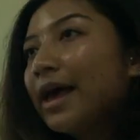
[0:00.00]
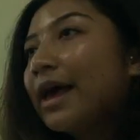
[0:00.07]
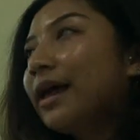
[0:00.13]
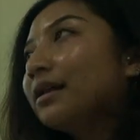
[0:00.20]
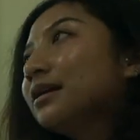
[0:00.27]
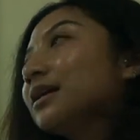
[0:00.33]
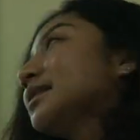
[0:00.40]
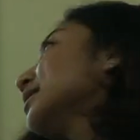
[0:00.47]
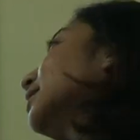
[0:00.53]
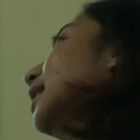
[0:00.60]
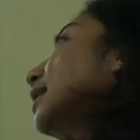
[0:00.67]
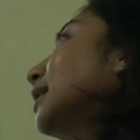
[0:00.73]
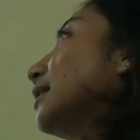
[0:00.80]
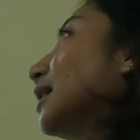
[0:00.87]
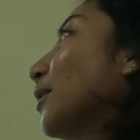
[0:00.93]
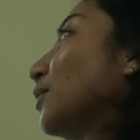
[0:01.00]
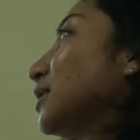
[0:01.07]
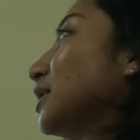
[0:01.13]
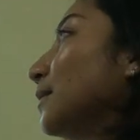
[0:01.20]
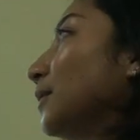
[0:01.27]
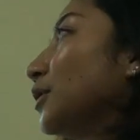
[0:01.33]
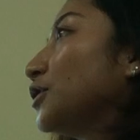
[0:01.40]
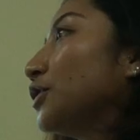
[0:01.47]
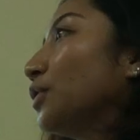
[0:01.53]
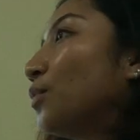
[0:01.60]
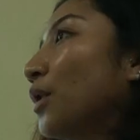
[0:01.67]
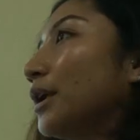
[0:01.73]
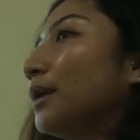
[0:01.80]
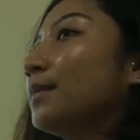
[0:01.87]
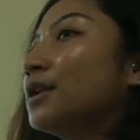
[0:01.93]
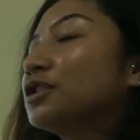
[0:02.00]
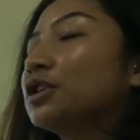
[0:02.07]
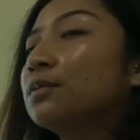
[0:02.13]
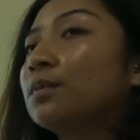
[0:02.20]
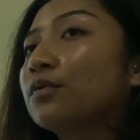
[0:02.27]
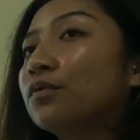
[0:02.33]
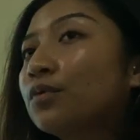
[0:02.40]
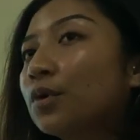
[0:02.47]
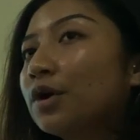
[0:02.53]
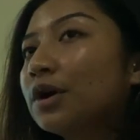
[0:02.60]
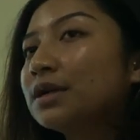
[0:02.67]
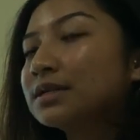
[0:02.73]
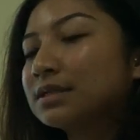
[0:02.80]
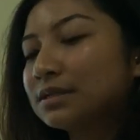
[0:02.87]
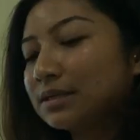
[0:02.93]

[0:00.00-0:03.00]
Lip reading: And a study that was similar to the one I mentioned before,